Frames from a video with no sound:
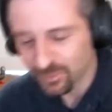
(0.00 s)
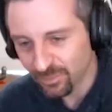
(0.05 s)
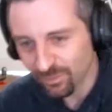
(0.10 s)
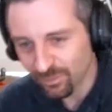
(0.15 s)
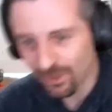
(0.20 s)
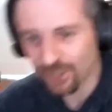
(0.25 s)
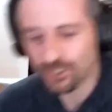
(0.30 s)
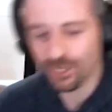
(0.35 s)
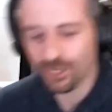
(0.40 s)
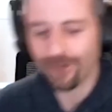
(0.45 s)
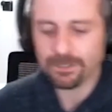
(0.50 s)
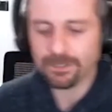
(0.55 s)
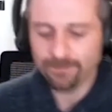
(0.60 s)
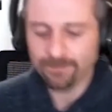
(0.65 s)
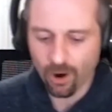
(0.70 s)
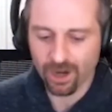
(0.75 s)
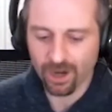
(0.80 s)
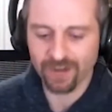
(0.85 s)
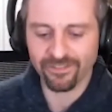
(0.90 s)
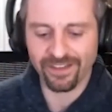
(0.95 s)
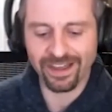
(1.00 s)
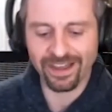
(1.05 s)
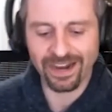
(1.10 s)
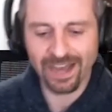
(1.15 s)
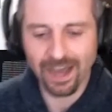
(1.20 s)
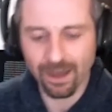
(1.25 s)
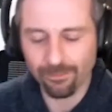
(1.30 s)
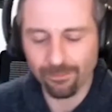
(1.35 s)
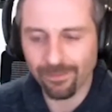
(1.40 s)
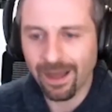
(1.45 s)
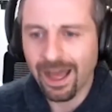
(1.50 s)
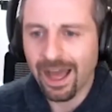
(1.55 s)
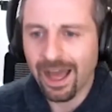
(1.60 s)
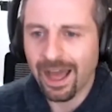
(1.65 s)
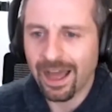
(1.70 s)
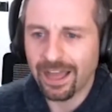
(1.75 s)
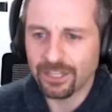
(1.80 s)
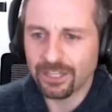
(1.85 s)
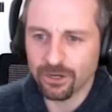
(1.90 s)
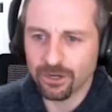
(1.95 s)
So that was part of it.
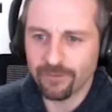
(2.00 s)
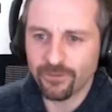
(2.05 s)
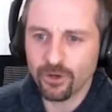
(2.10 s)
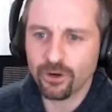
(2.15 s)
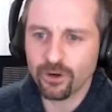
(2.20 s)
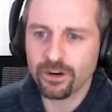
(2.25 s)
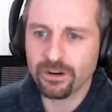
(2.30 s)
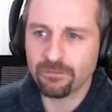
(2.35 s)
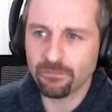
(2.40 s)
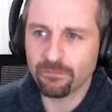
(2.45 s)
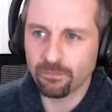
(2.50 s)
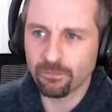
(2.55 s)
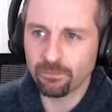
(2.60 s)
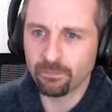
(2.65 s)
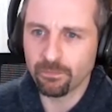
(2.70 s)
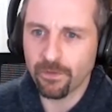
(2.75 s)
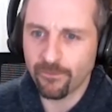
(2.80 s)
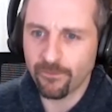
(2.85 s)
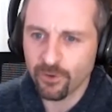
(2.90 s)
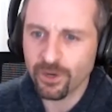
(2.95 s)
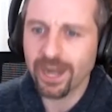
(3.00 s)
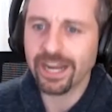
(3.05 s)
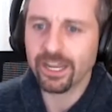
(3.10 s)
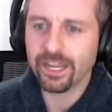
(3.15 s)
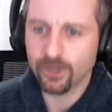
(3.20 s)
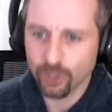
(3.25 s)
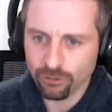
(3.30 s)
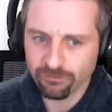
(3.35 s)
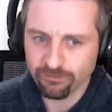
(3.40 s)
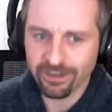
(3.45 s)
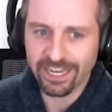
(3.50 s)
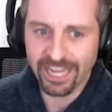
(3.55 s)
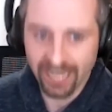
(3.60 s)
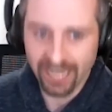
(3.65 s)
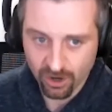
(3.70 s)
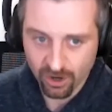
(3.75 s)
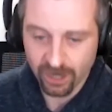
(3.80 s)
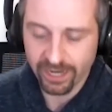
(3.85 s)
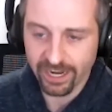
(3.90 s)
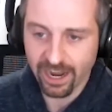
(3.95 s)
So if you're getting a degree in
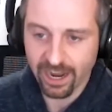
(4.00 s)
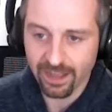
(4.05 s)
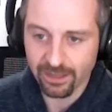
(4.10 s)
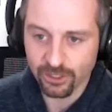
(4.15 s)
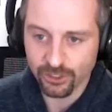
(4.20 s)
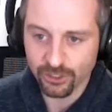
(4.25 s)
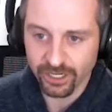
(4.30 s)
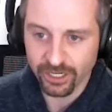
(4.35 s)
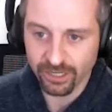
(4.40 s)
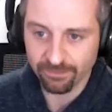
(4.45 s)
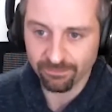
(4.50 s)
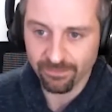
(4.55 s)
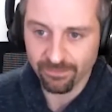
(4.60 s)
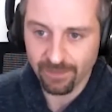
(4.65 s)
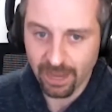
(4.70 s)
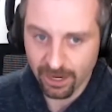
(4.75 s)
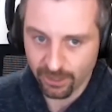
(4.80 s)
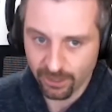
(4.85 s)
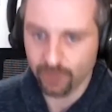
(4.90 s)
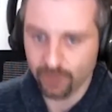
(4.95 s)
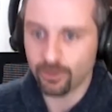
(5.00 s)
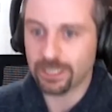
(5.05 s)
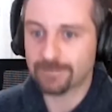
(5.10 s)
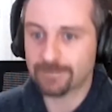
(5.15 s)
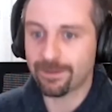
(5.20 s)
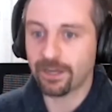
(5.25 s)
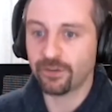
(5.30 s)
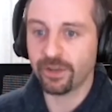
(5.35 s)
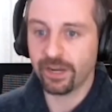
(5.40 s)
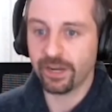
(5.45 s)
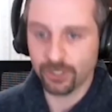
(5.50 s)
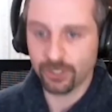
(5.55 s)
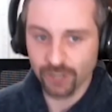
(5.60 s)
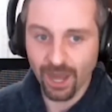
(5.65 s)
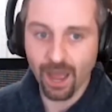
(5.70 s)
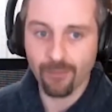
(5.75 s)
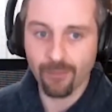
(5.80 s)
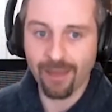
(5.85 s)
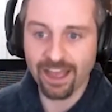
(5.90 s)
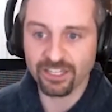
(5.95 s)
archaeology and you expect to get a
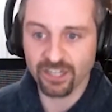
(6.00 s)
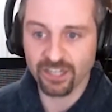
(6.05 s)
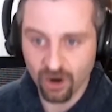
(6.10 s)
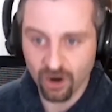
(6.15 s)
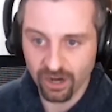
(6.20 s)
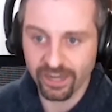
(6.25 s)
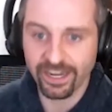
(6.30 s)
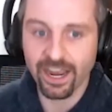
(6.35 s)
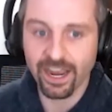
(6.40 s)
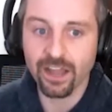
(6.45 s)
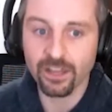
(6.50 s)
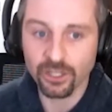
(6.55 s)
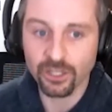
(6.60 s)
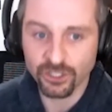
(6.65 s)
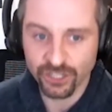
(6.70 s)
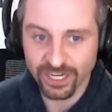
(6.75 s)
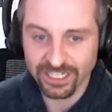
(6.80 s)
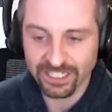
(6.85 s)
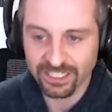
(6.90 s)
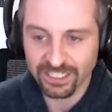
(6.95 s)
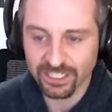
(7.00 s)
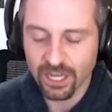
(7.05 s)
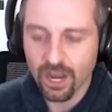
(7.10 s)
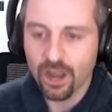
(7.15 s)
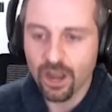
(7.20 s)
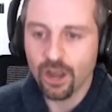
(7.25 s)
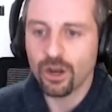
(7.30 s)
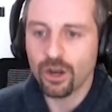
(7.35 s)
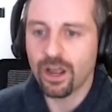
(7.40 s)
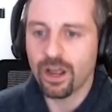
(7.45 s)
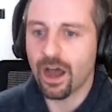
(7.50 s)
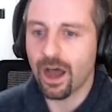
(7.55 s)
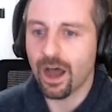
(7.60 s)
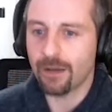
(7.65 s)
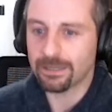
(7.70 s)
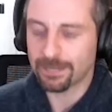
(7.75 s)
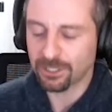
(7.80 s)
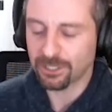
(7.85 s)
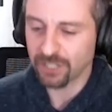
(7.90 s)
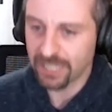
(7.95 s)
job as an archaeologist,
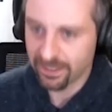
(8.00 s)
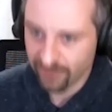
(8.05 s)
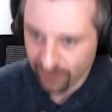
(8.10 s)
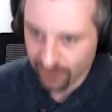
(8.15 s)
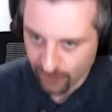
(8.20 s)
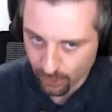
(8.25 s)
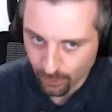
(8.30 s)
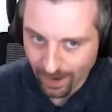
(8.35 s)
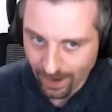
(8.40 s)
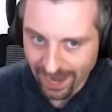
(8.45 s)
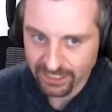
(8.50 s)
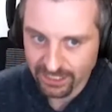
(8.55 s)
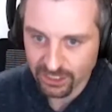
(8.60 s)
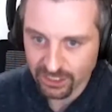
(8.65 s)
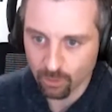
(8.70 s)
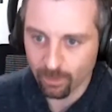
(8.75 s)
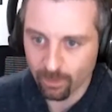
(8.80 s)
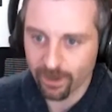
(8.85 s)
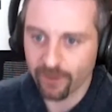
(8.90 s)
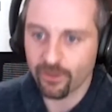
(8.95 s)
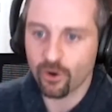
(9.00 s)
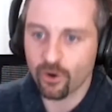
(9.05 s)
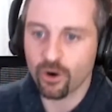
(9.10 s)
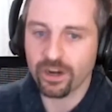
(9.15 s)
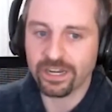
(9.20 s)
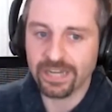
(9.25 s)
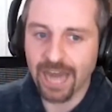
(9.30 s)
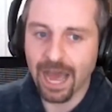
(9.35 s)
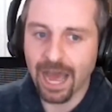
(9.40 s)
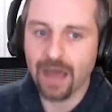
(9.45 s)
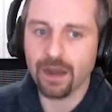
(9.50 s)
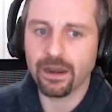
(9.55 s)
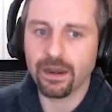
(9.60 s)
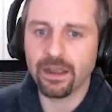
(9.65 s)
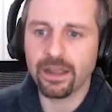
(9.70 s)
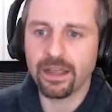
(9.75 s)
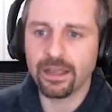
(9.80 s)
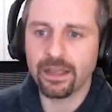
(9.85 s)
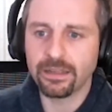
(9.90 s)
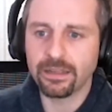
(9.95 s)
especially in the US, where there are not
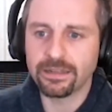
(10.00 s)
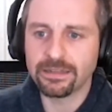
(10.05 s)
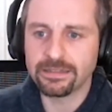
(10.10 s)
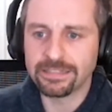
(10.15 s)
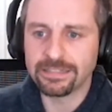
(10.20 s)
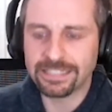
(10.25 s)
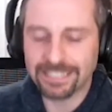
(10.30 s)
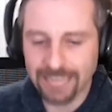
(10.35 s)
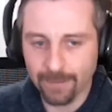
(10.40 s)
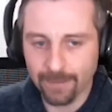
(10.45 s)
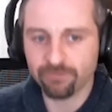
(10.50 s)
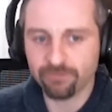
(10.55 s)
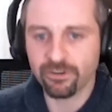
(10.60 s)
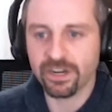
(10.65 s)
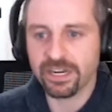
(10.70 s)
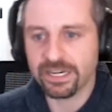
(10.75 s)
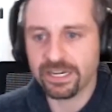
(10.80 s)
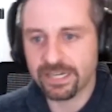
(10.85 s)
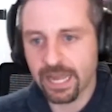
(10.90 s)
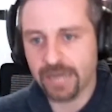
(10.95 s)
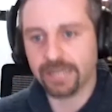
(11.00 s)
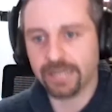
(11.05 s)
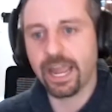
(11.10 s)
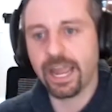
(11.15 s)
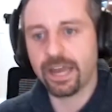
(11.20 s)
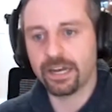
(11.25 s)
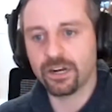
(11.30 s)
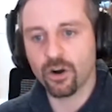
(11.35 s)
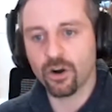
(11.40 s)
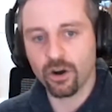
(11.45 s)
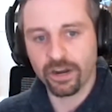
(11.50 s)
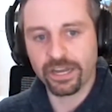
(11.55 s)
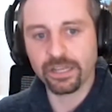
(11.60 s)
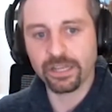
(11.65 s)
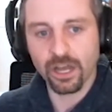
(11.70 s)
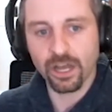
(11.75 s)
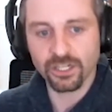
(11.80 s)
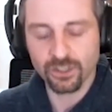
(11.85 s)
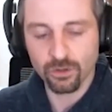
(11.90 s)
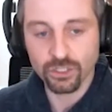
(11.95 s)
separate dedicated
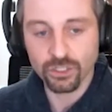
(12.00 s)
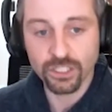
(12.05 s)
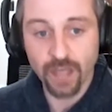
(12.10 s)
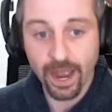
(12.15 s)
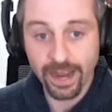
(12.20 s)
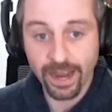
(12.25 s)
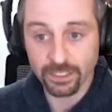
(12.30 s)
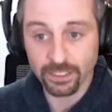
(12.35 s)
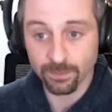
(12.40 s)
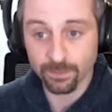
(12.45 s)
archaeological science